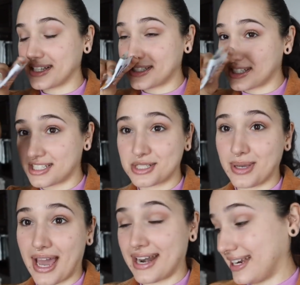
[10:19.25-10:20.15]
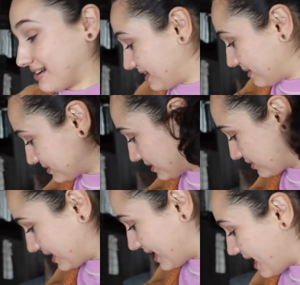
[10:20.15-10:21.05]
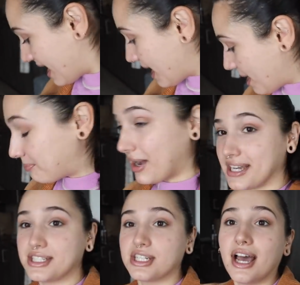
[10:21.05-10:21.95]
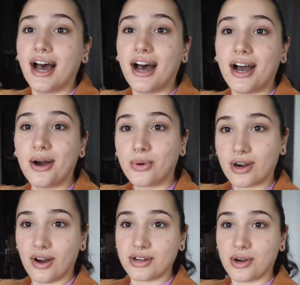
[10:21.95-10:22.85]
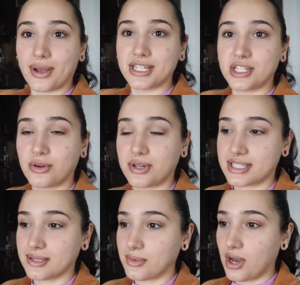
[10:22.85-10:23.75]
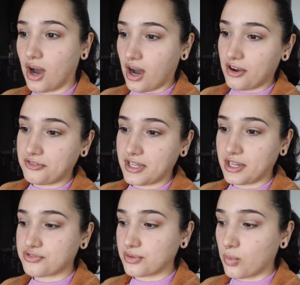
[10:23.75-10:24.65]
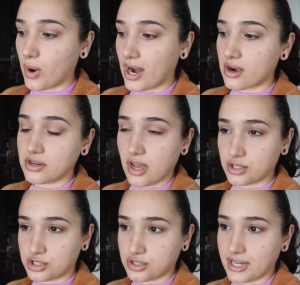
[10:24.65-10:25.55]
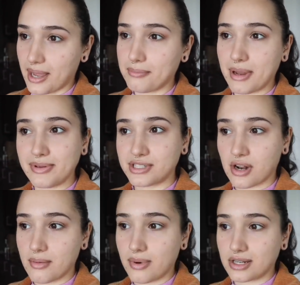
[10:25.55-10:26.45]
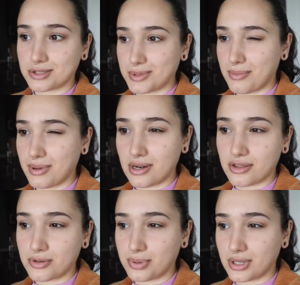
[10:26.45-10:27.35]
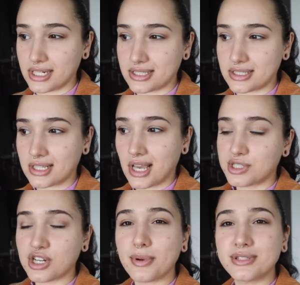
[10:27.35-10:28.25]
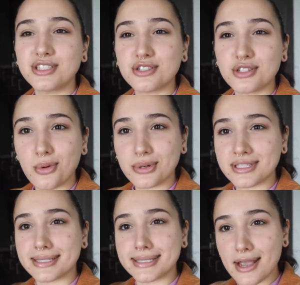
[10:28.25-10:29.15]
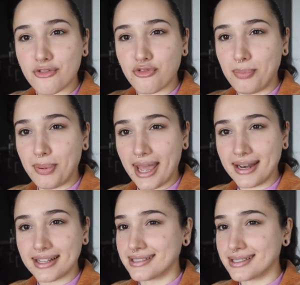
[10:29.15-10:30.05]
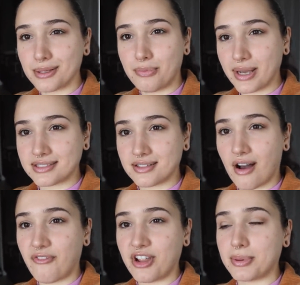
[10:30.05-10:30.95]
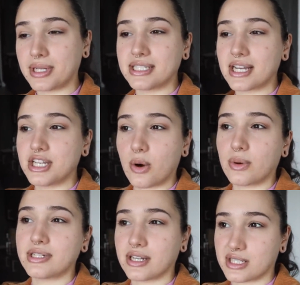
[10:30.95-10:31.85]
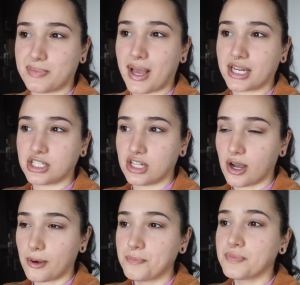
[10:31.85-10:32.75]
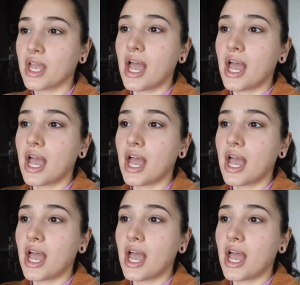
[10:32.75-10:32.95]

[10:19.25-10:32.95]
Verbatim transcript: It's just because we had it here and I was hungry. But uh, we're on our way to go get some coffee. From where? Not sure yet. Maybe Starbucks, maybe another place. Starbucks is just always a safe bet. It's not the best coffee, but at least I know what to expect, you know?